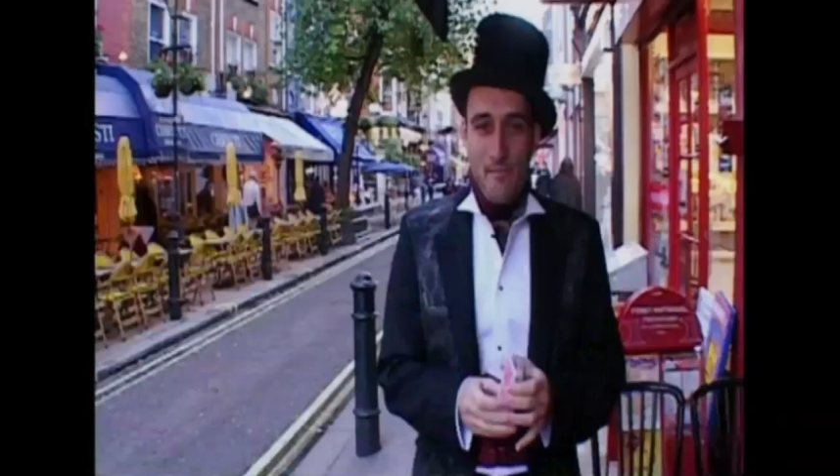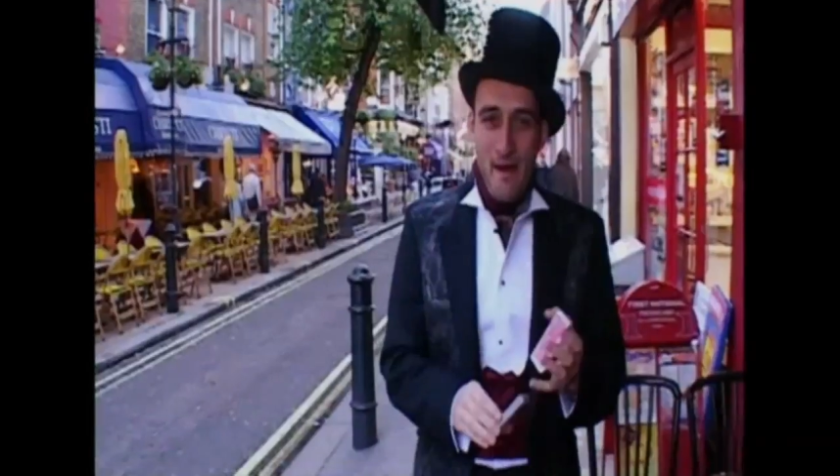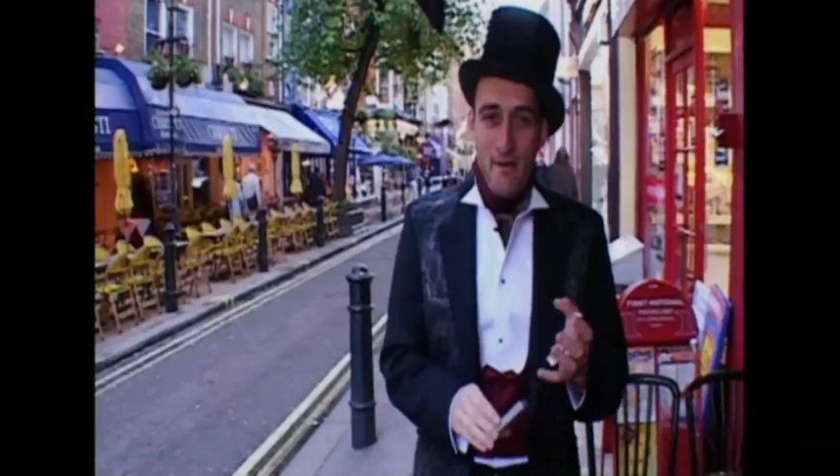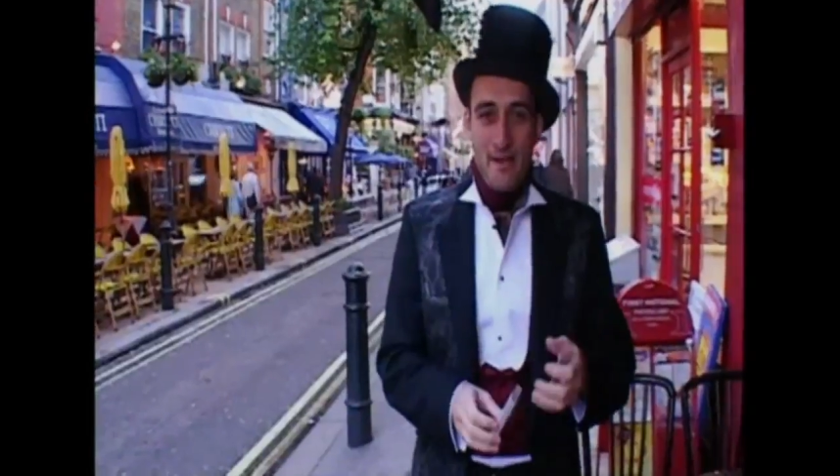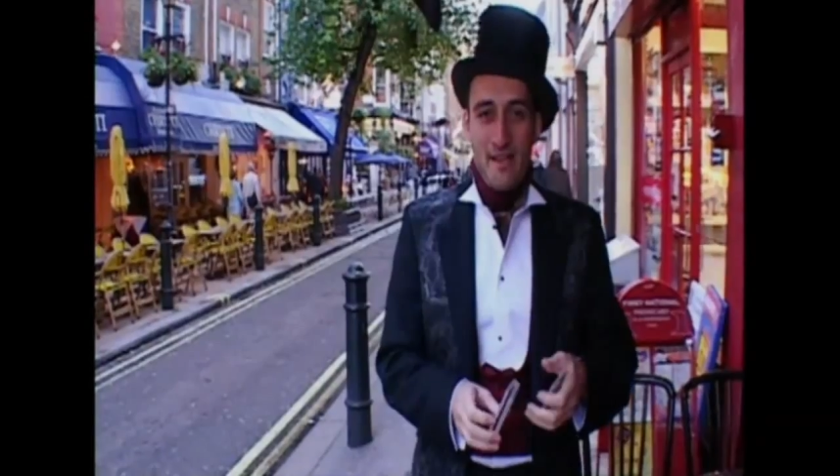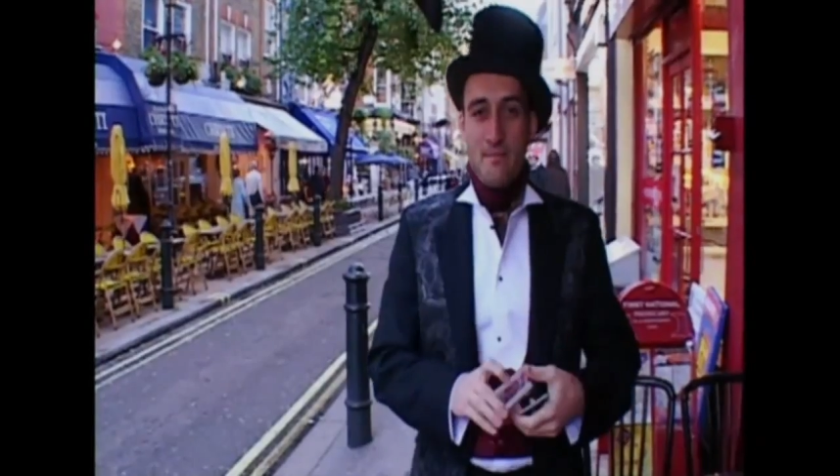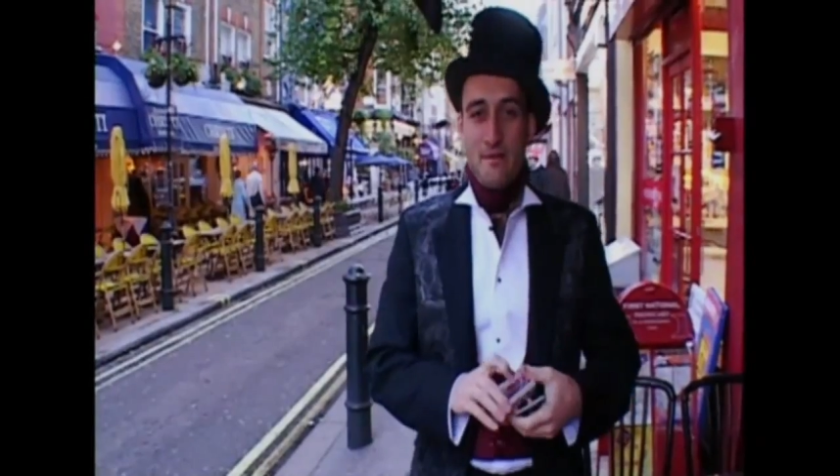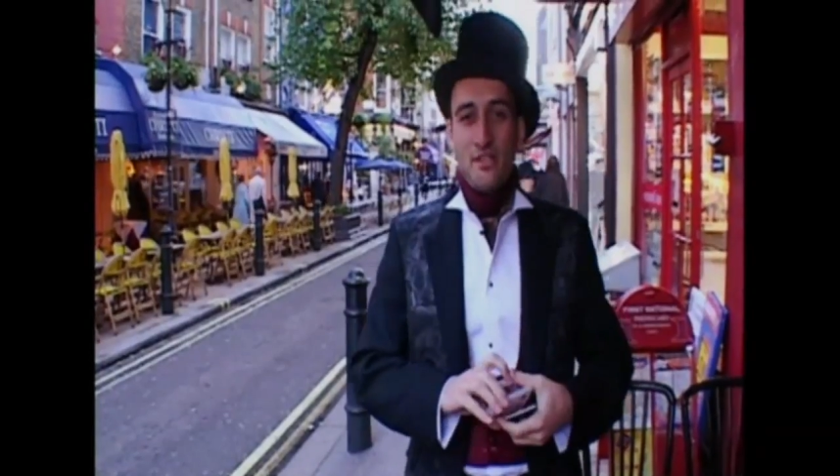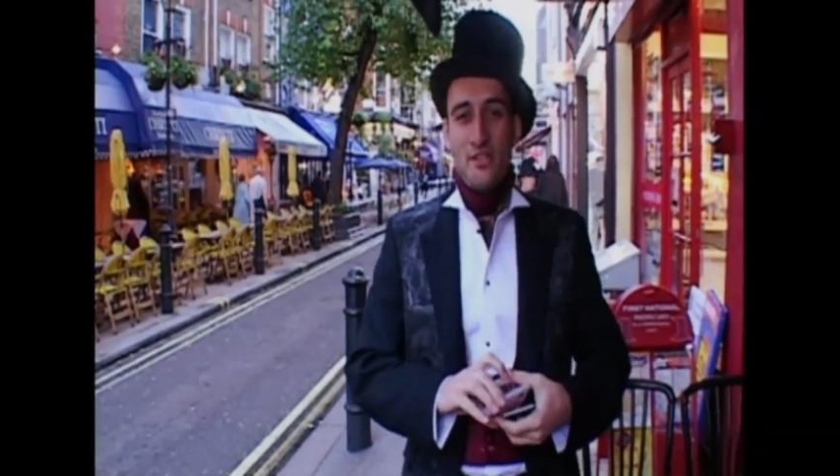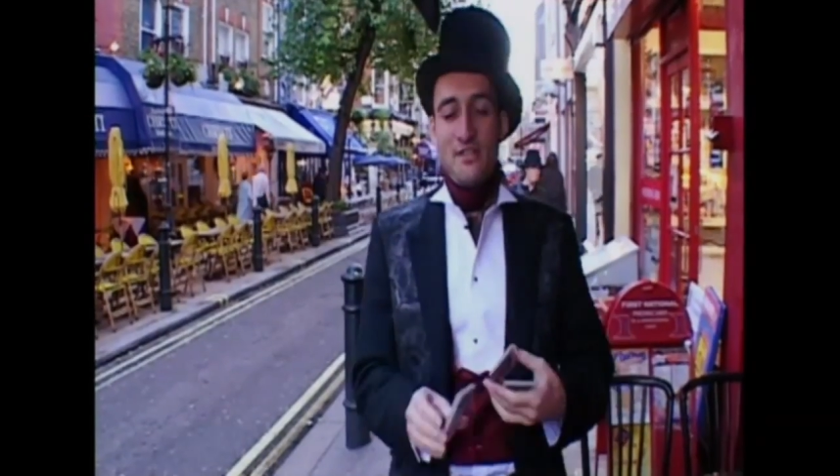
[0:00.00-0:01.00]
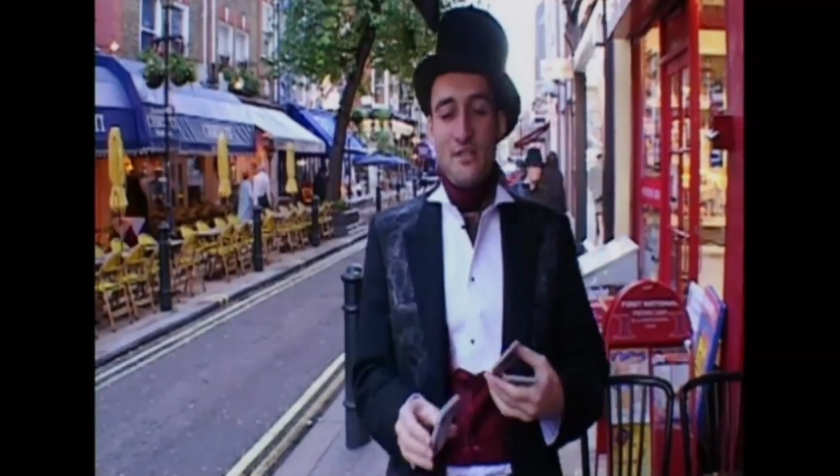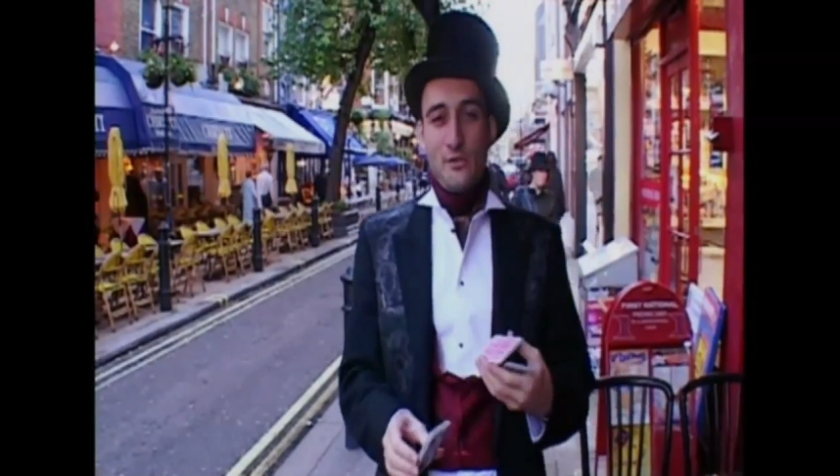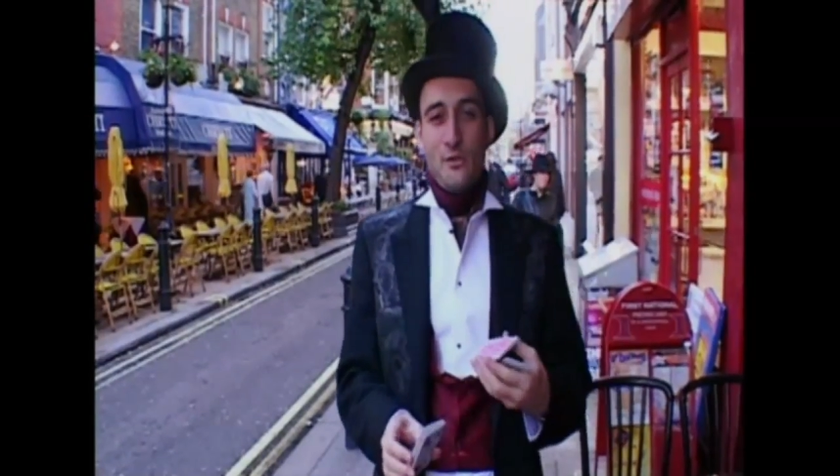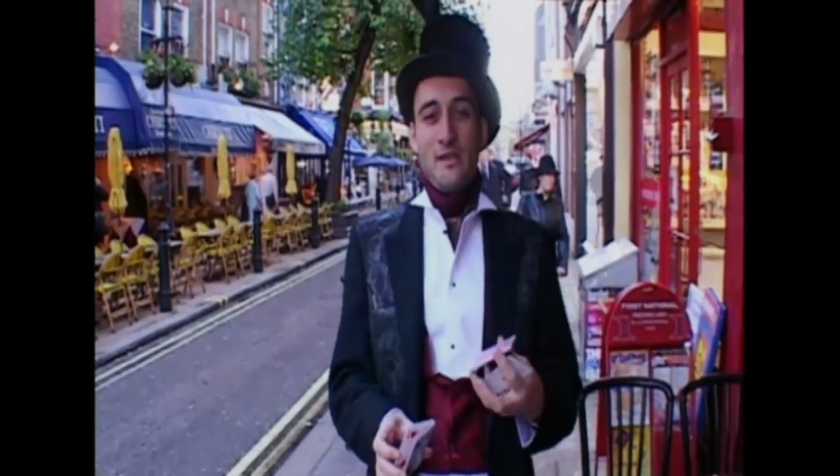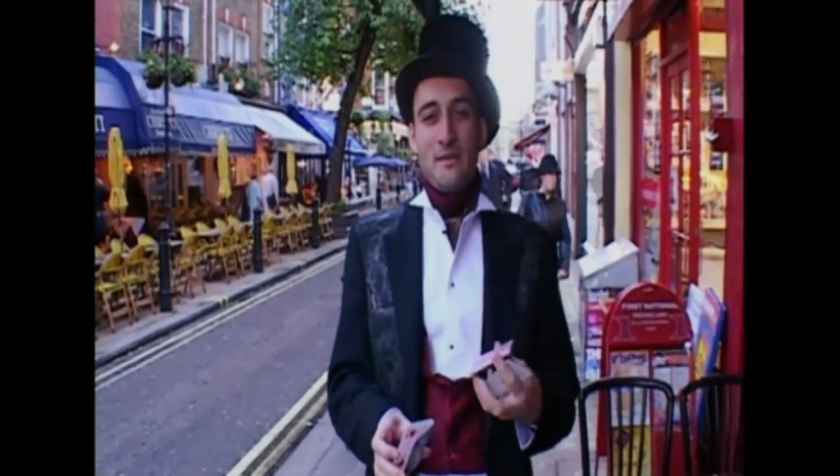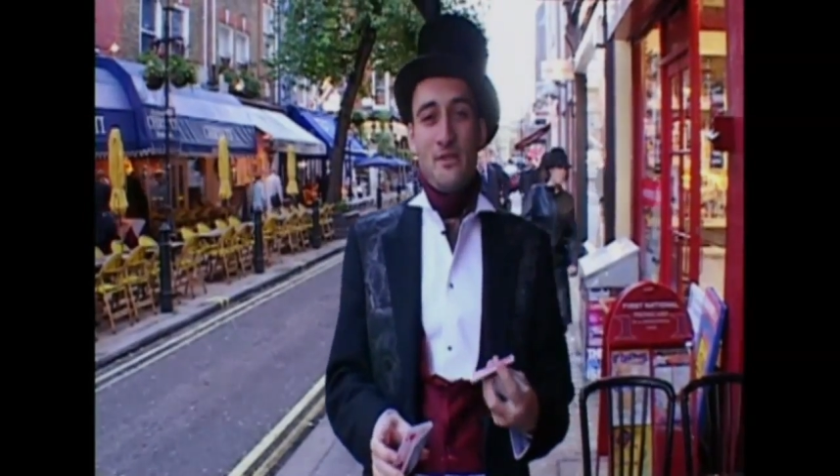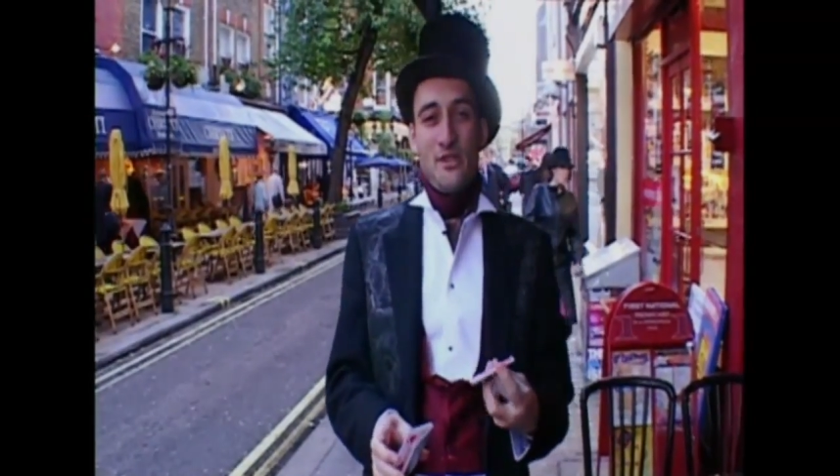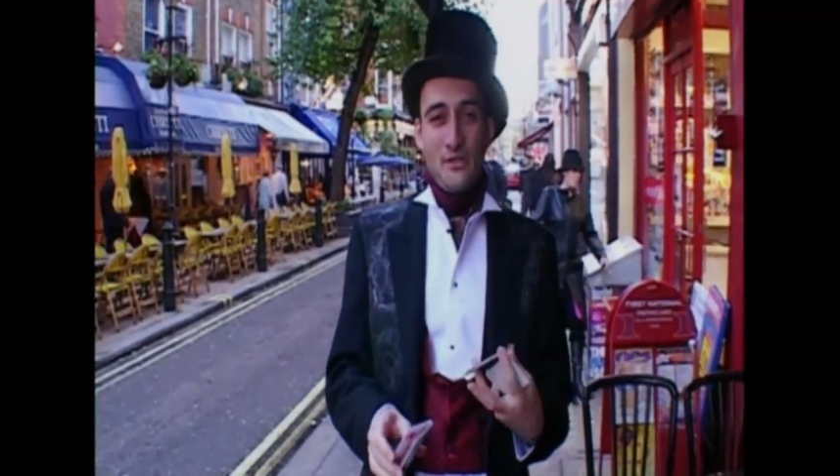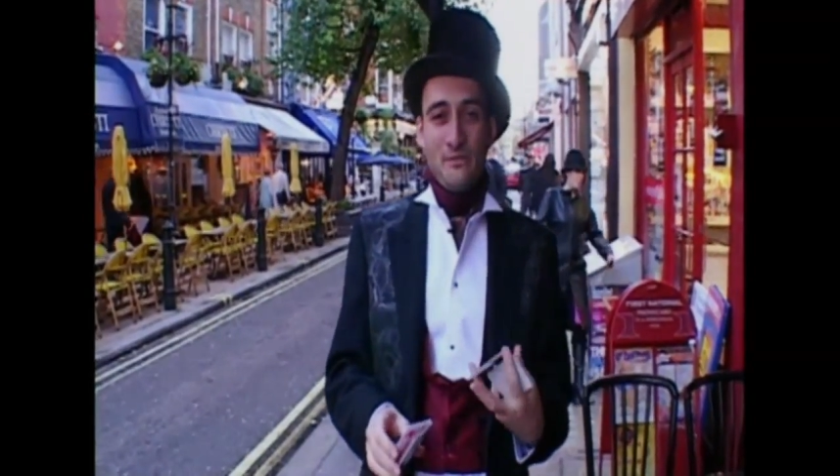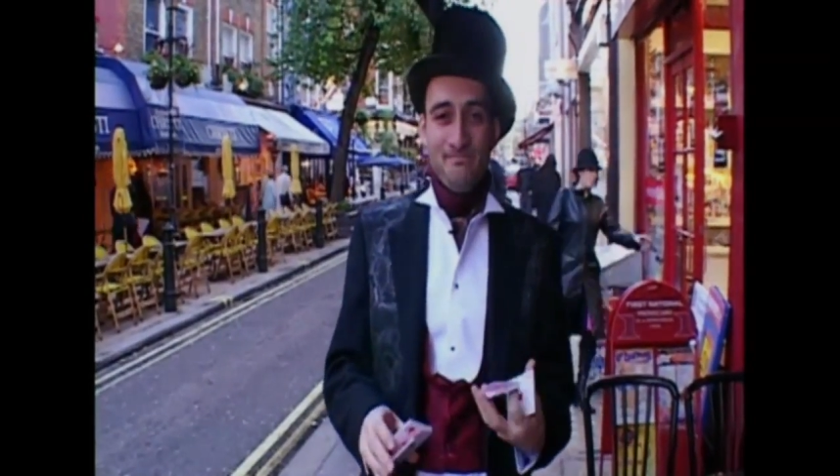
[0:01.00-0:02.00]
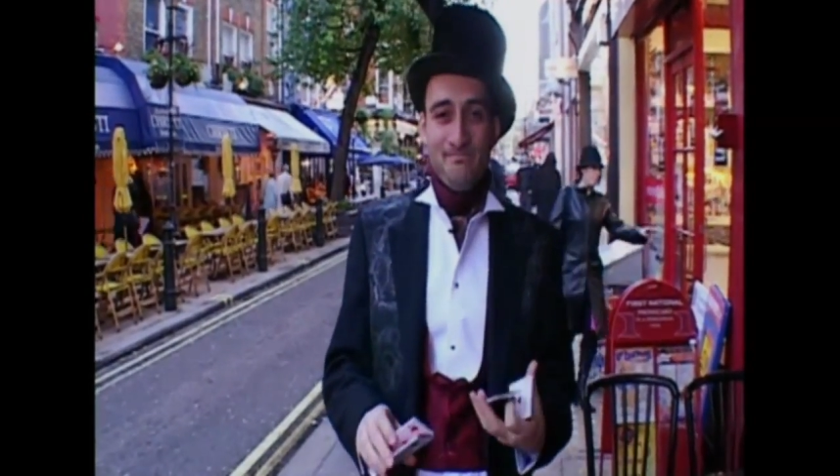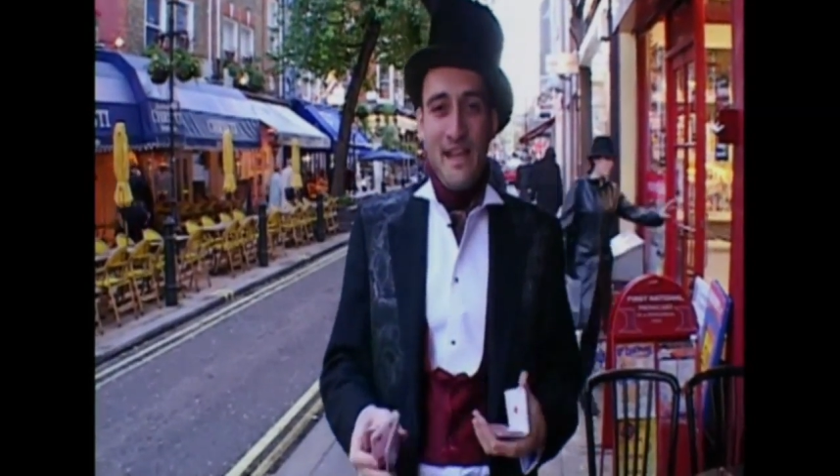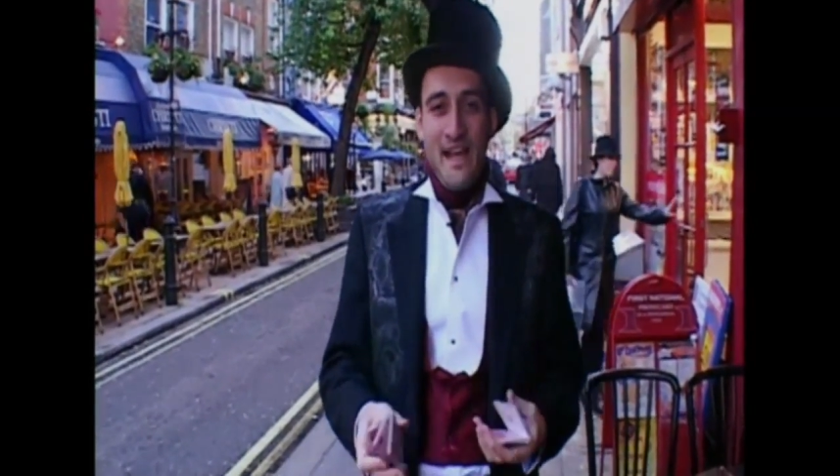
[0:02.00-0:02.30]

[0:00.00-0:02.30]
Apparently, a magician isn't truly a magician